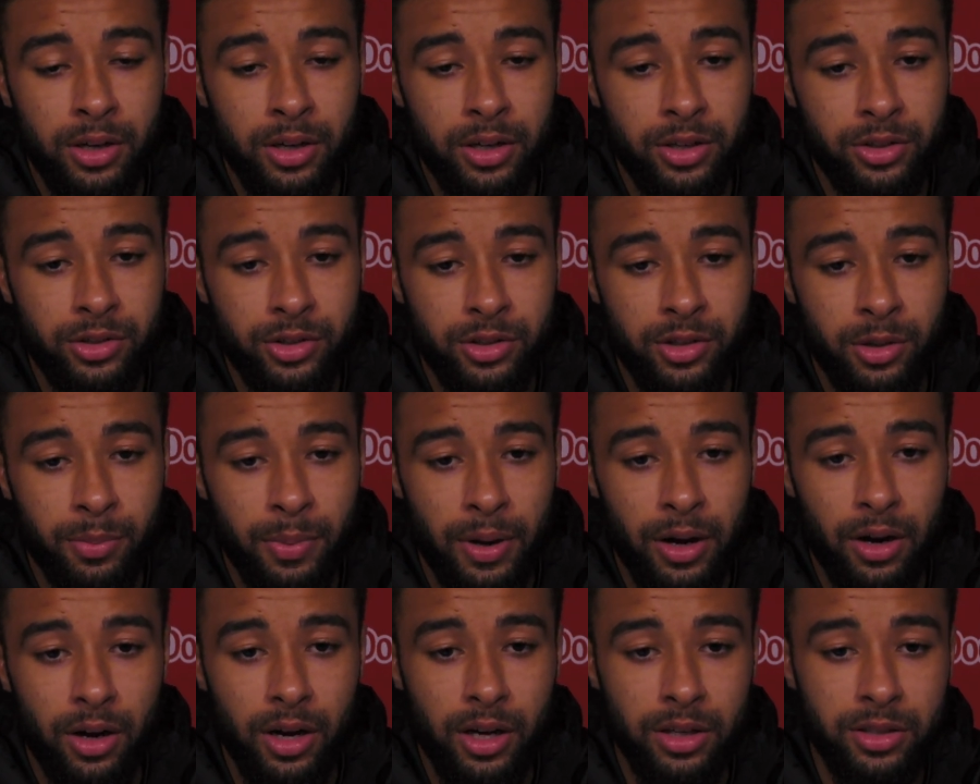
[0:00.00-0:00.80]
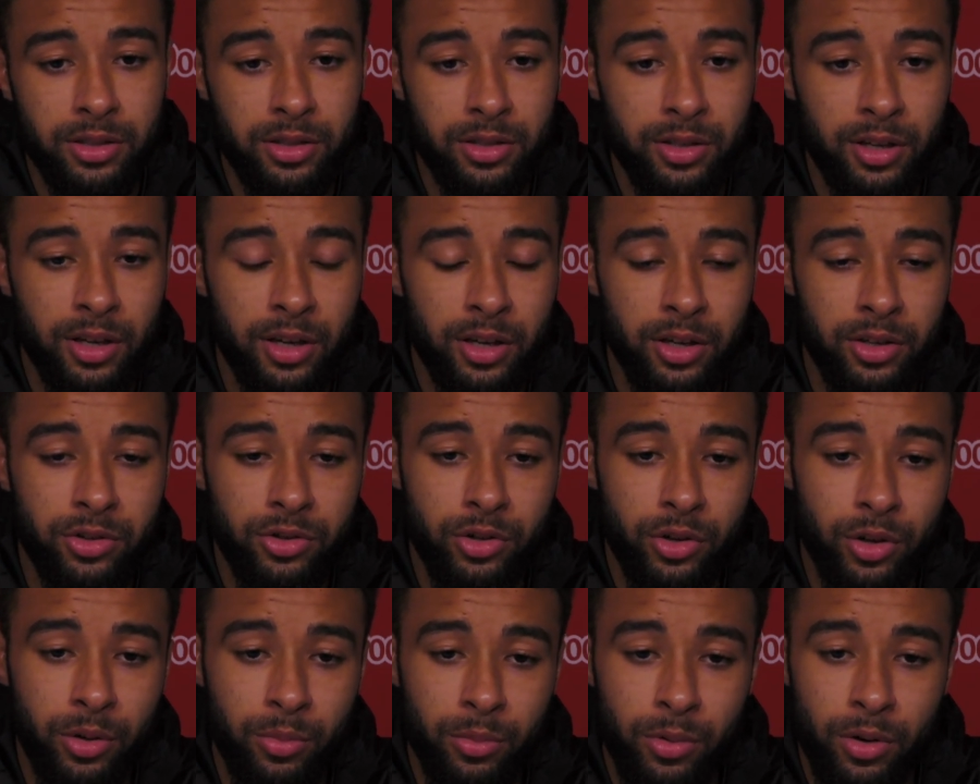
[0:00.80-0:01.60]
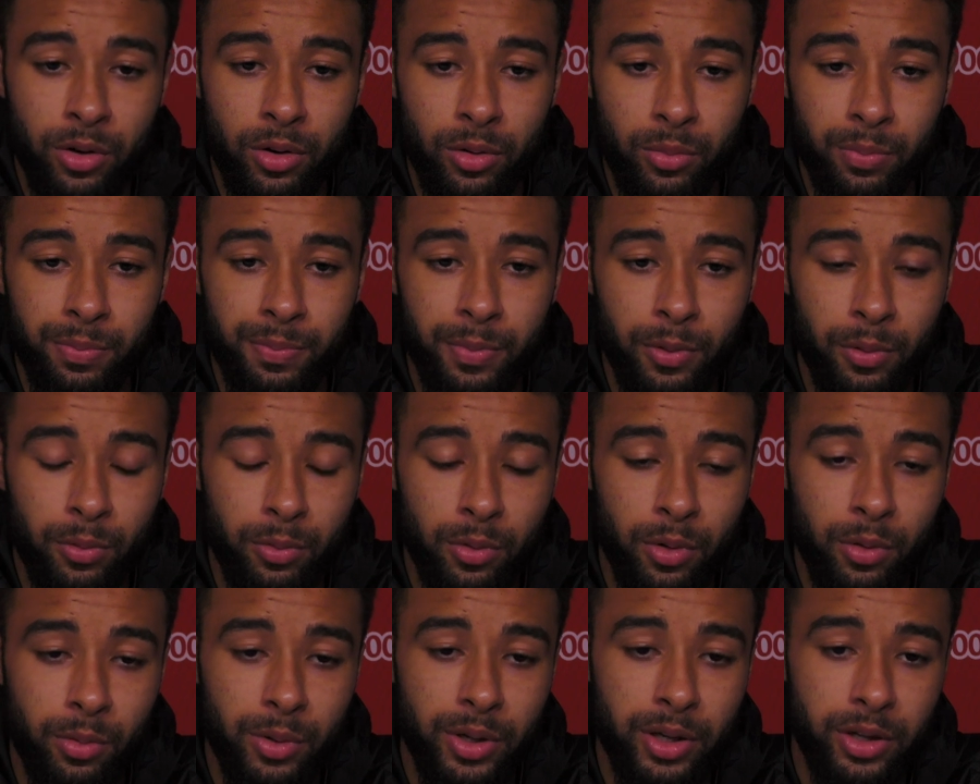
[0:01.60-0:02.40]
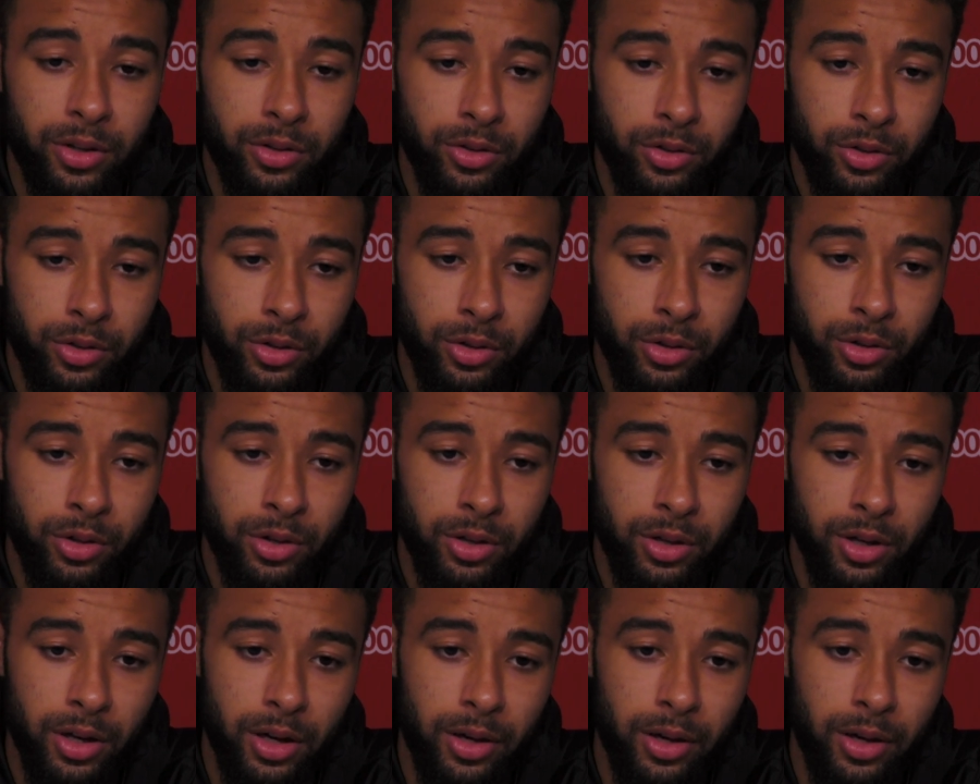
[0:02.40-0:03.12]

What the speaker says: it's just about us doing what we can do,